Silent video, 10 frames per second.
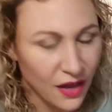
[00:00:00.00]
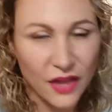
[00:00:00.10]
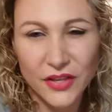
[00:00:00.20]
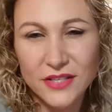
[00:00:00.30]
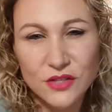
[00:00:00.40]

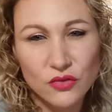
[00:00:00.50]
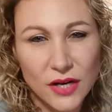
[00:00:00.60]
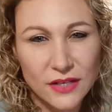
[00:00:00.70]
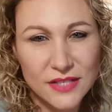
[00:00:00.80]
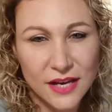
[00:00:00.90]
I think it's
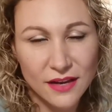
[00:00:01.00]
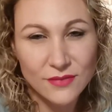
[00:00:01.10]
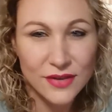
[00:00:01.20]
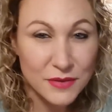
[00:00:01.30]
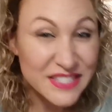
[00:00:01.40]
great
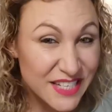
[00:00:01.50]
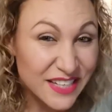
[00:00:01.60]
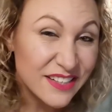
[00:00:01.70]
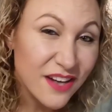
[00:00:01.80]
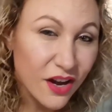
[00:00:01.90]
to sit
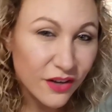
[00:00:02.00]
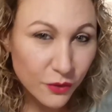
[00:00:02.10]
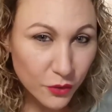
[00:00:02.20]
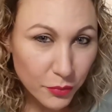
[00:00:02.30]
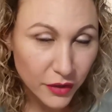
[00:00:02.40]
in a
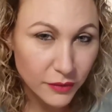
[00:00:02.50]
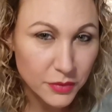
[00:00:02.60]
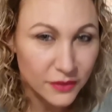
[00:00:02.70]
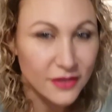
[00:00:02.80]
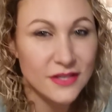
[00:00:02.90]
local
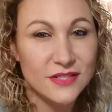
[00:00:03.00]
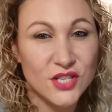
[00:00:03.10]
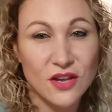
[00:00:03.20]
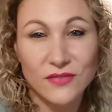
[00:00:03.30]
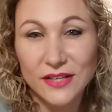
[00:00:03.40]
pub,
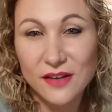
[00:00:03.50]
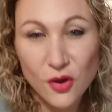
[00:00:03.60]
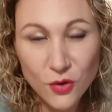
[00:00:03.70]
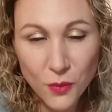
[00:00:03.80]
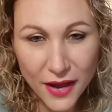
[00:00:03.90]
serving
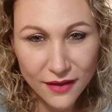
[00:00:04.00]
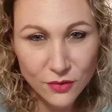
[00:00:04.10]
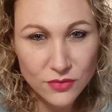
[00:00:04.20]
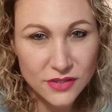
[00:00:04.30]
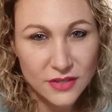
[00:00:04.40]
local
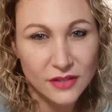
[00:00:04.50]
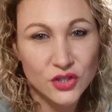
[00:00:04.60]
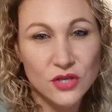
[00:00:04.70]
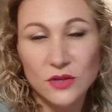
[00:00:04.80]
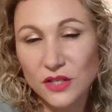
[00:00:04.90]
ales
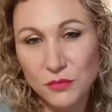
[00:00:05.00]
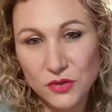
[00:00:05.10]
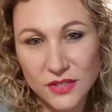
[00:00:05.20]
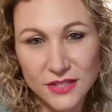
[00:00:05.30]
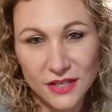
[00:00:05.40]
to the
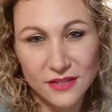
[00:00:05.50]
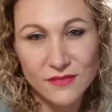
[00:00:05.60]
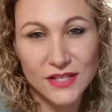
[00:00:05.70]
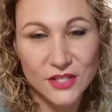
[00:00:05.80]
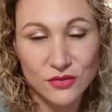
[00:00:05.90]
community and the
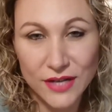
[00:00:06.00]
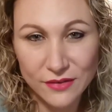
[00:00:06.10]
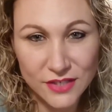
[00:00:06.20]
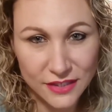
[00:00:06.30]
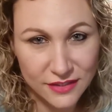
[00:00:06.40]
village
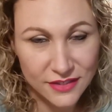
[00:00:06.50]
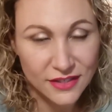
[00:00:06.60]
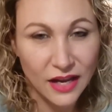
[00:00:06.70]
around it.